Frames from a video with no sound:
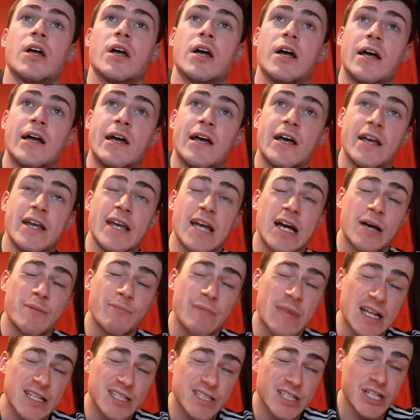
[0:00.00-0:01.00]

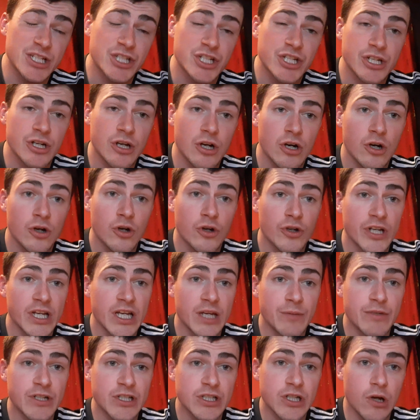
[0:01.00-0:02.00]
Matic, you know, could
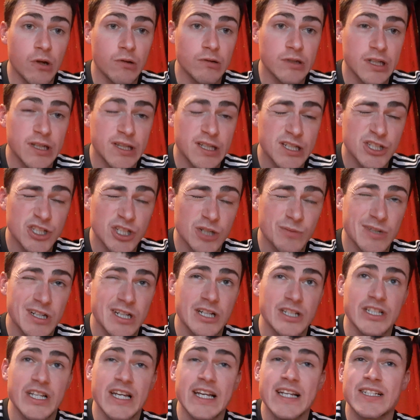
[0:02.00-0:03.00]
he be sold in the summer?
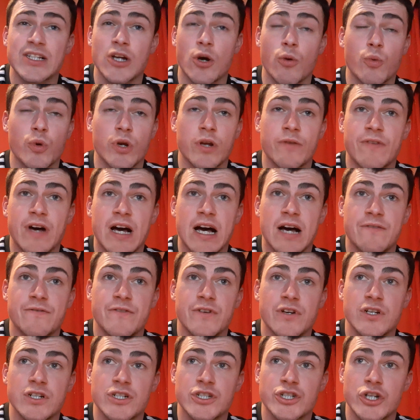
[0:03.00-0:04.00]
Because he's not one of our
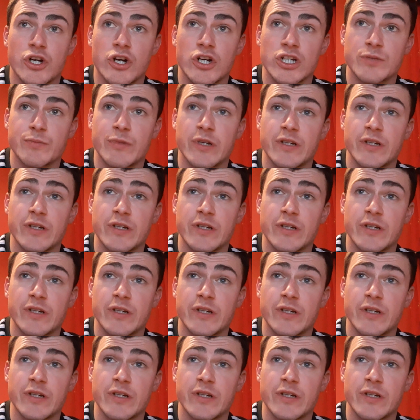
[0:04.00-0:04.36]
first-choice